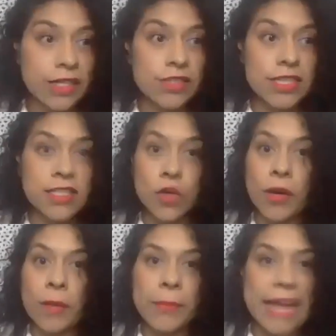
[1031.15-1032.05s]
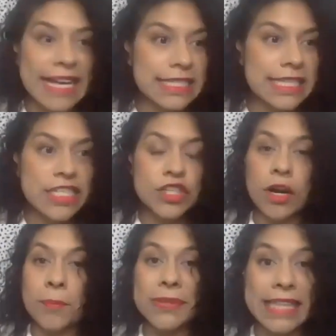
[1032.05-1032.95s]
You're just gonna wear a black
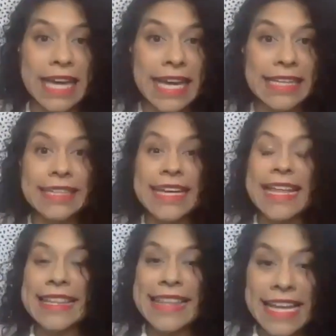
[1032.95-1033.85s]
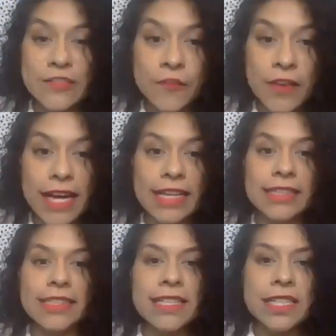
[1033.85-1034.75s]
t-shirt, plain, that's fine.